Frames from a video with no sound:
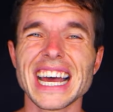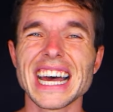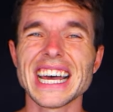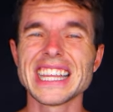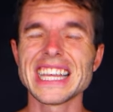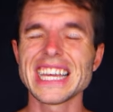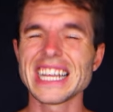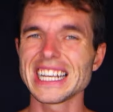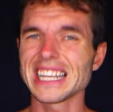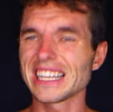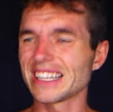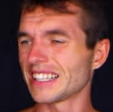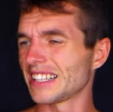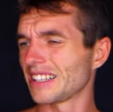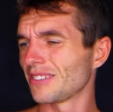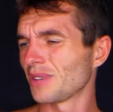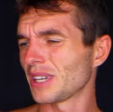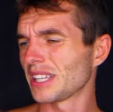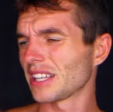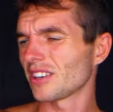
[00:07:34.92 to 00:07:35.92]
And then
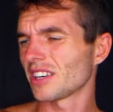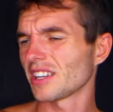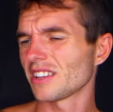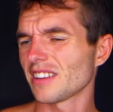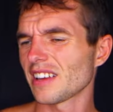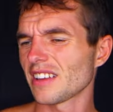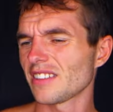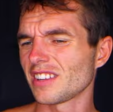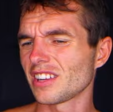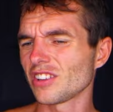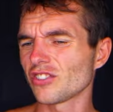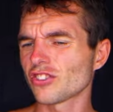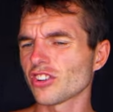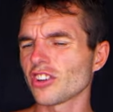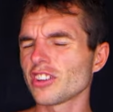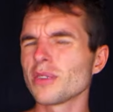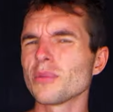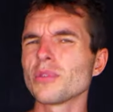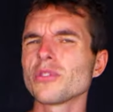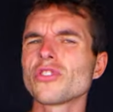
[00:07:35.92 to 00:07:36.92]
when they got it tested, it
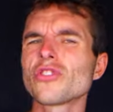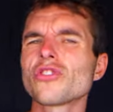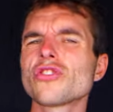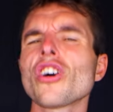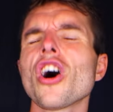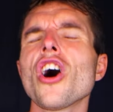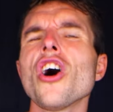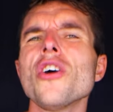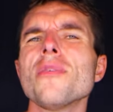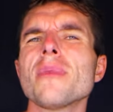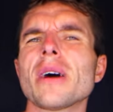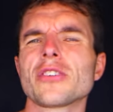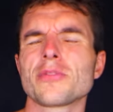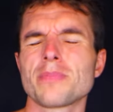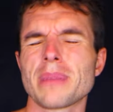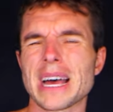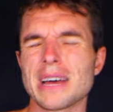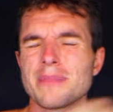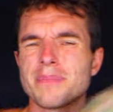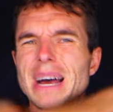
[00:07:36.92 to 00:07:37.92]
showed there was so much
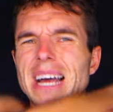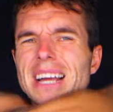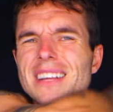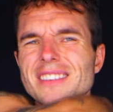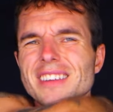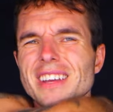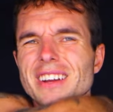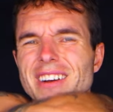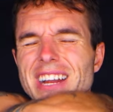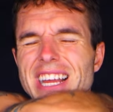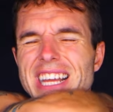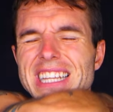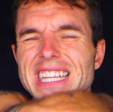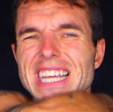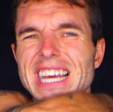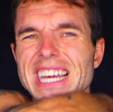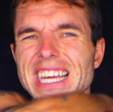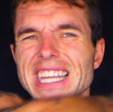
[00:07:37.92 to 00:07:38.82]
bad bacteria in there,